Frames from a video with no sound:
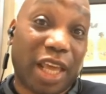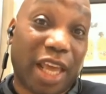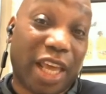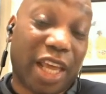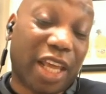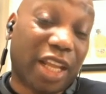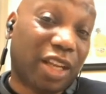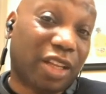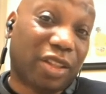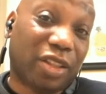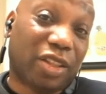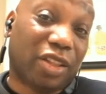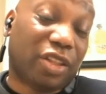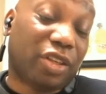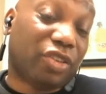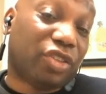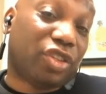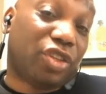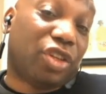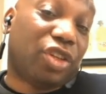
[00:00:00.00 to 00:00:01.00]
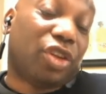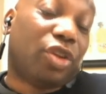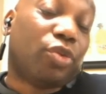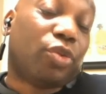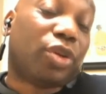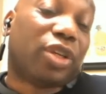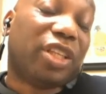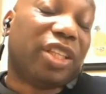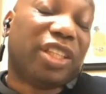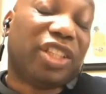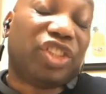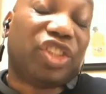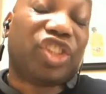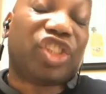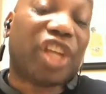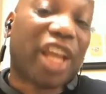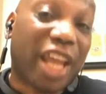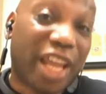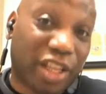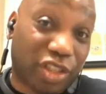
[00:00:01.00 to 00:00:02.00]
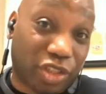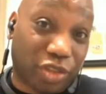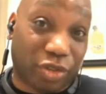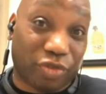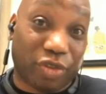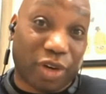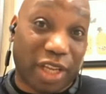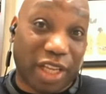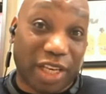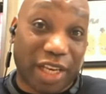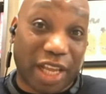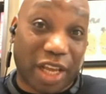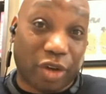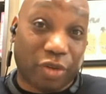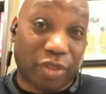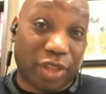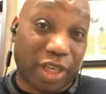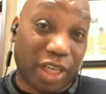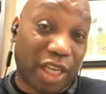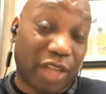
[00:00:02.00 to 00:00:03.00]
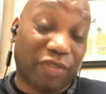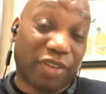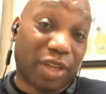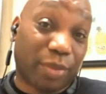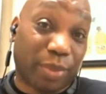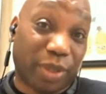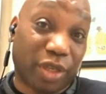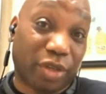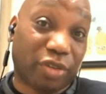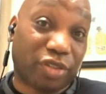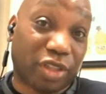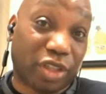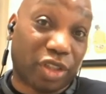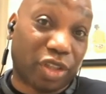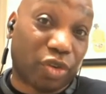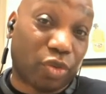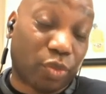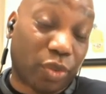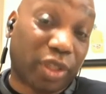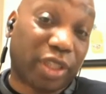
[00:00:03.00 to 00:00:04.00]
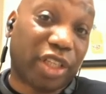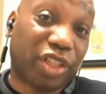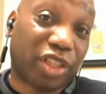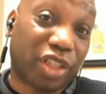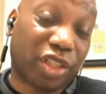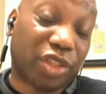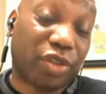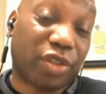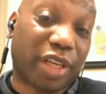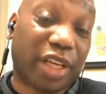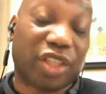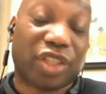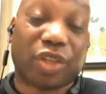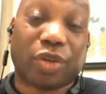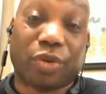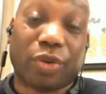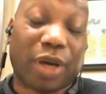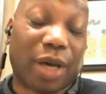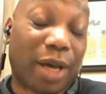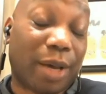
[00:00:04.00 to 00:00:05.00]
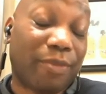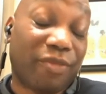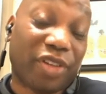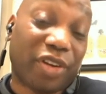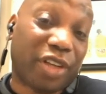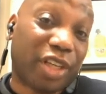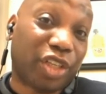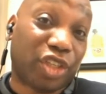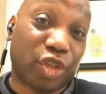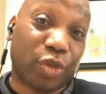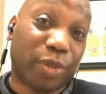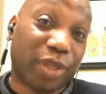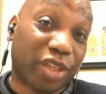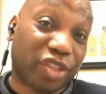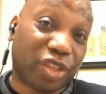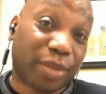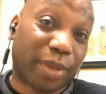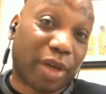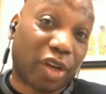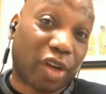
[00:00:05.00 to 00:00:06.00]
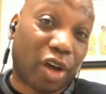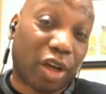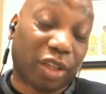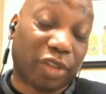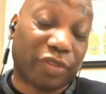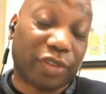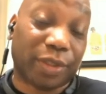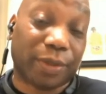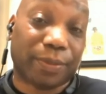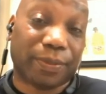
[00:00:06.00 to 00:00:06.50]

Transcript: And there's no chance right now that it even appears that they're willing to do that. So I'm very dubious about all of it.